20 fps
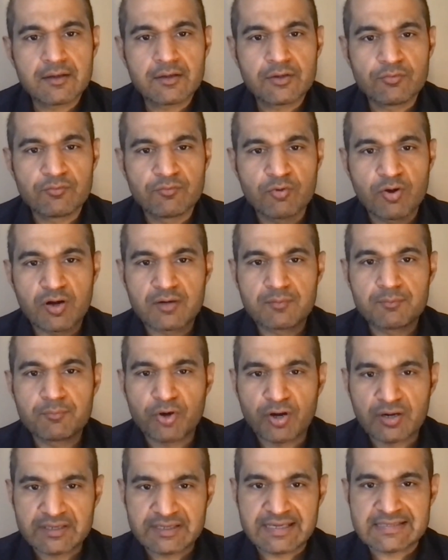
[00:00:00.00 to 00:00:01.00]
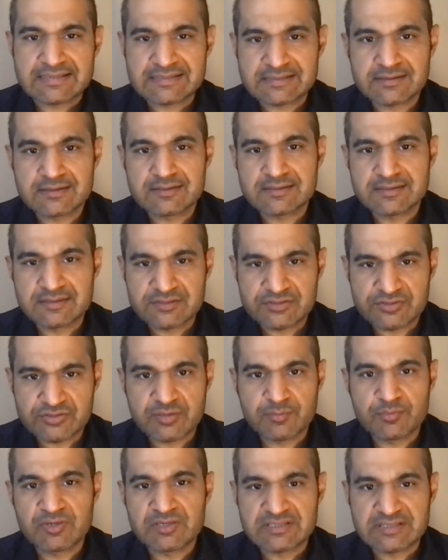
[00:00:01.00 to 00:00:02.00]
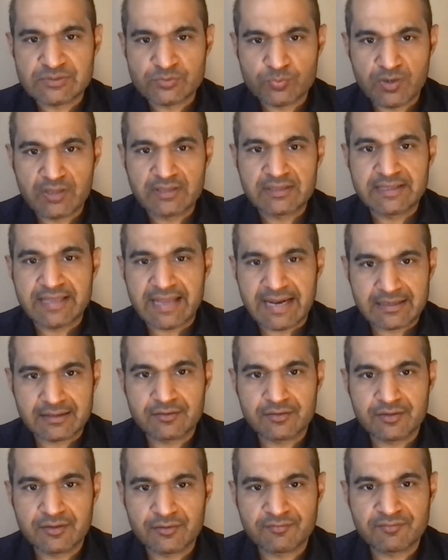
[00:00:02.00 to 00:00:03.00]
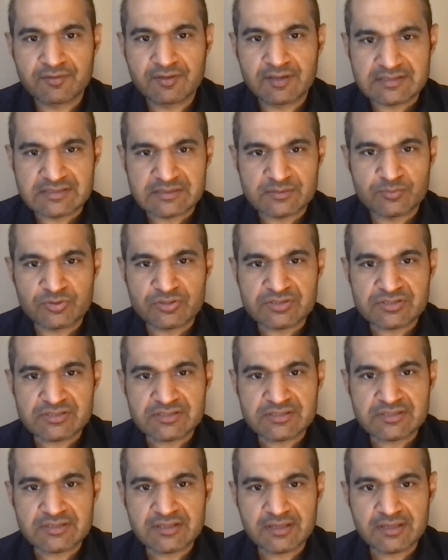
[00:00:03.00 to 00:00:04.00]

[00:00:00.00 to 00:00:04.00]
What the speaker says: you've got broadcasters and streamers as one category of customers.